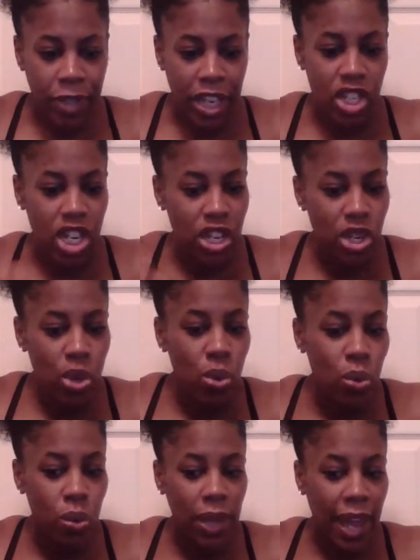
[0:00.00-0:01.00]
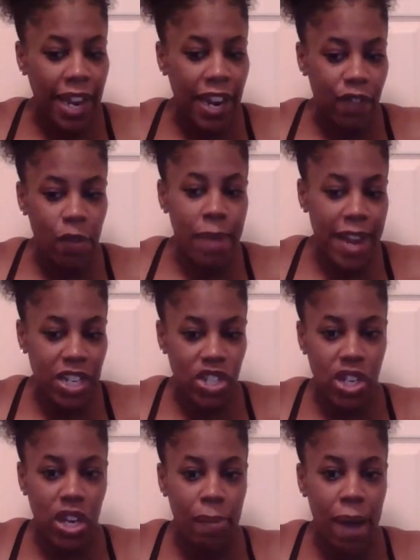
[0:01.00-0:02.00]
And she knew like
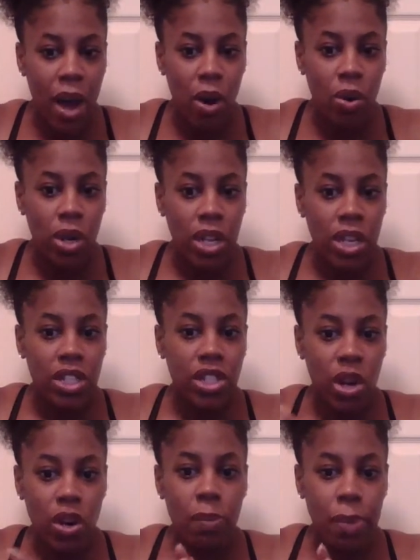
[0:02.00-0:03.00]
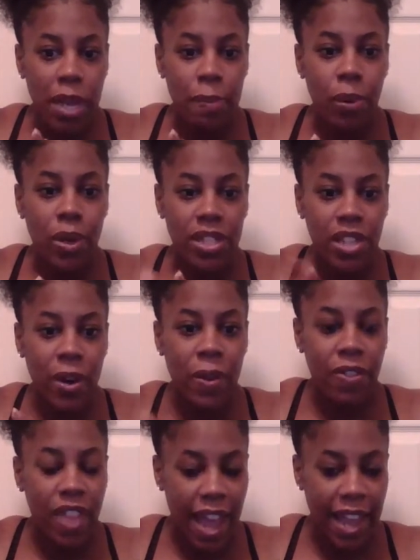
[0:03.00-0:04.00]
information about certain people and
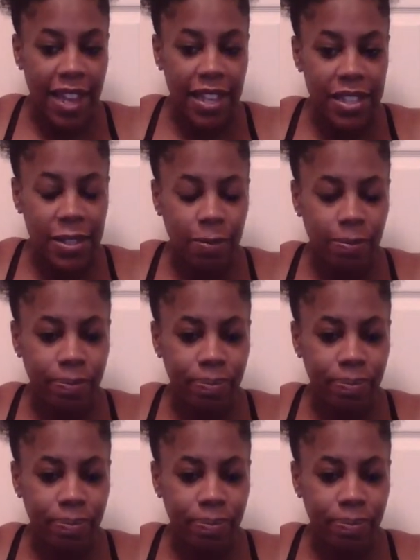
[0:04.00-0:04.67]
certain things.